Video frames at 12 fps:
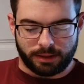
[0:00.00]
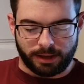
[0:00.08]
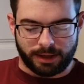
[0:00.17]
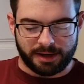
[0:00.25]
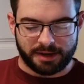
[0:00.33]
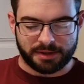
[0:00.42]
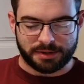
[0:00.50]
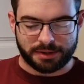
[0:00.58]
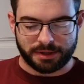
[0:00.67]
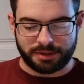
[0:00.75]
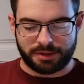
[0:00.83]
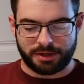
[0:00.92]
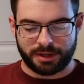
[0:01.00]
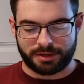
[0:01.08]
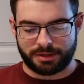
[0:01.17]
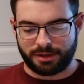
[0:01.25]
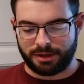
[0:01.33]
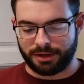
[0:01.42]
it is
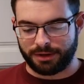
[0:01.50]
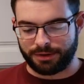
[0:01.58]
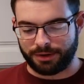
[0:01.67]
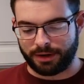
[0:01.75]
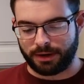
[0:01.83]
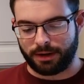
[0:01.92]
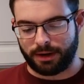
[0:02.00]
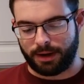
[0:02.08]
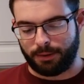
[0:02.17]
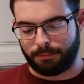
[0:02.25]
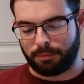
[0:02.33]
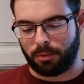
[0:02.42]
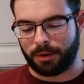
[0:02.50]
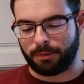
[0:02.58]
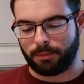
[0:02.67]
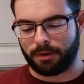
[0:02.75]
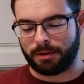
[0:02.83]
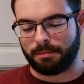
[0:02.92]
just under
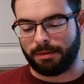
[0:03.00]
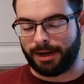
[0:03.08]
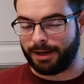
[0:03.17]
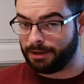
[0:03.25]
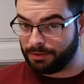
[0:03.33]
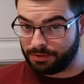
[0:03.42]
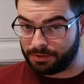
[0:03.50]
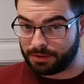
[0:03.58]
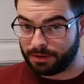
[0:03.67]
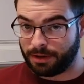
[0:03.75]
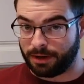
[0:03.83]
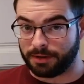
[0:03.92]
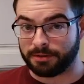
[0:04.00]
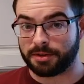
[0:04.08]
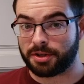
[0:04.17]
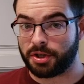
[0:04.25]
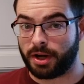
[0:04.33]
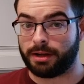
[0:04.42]
0.1 pounds of
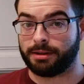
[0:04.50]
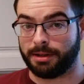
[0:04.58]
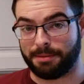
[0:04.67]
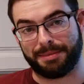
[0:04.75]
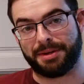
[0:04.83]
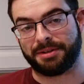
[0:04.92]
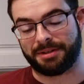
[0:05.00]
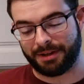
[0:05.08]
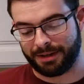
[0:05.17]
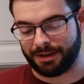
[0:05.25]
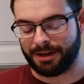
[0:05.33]
chocolate malt.